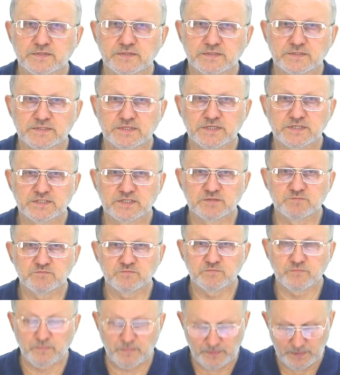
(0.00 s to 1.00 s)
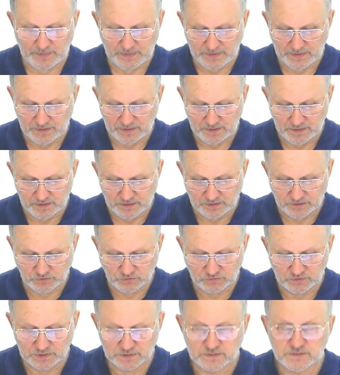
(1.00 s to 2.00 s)
system
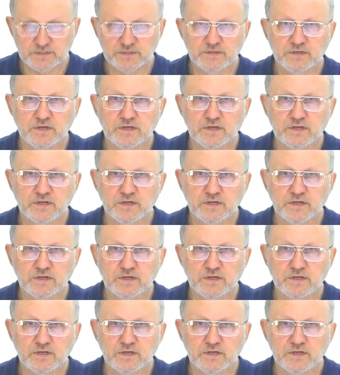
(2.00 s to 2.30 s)
unit.